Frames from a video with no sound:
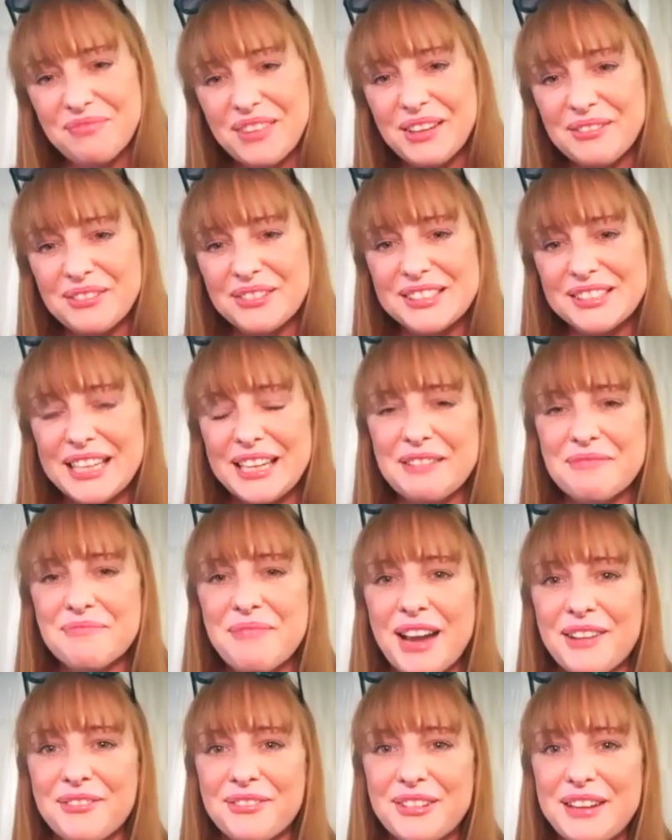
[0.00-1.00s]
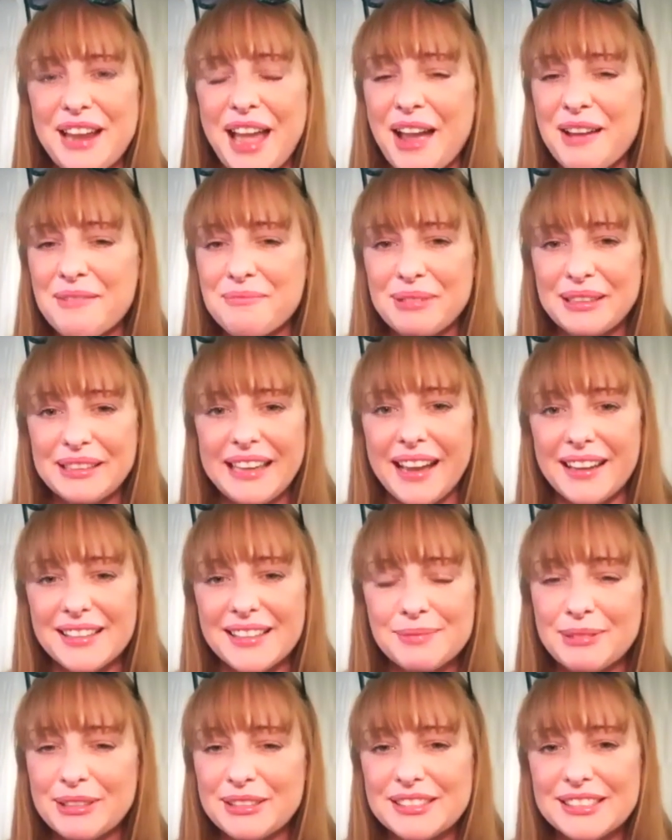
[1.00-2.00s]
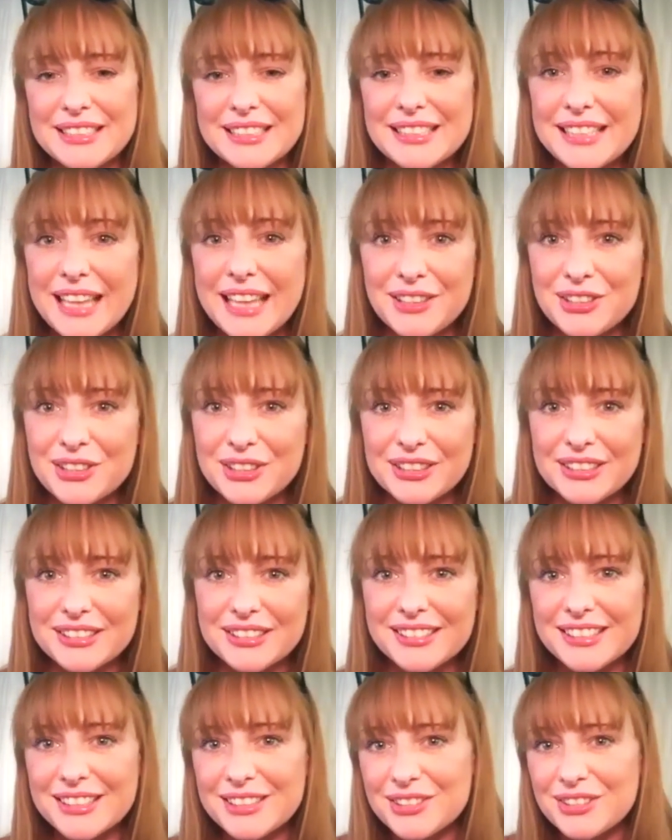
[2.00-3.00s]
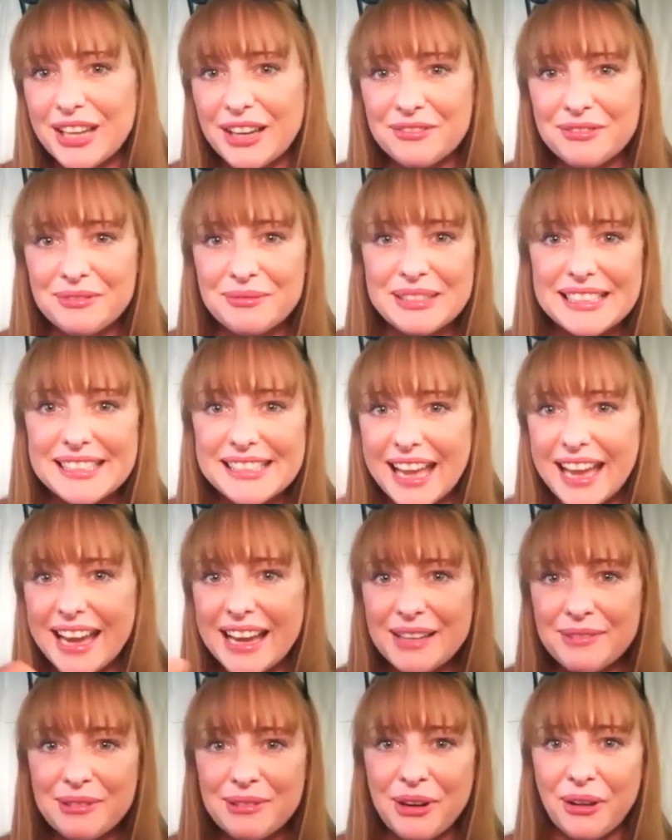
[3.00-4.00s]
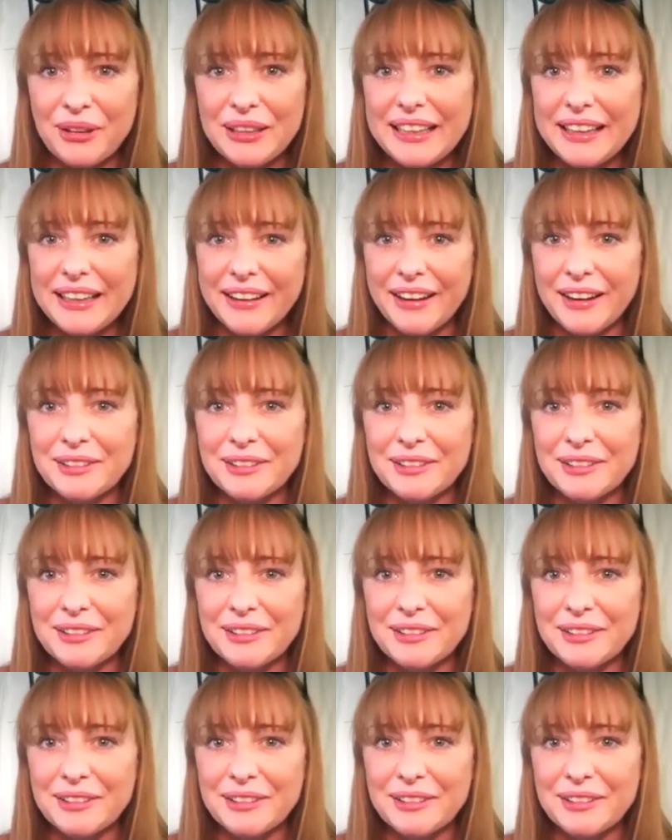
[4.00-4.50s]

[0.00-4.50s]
We'll say goodbye for now, but yeah, Spirited Essentials, Shine From Inside, we're all here.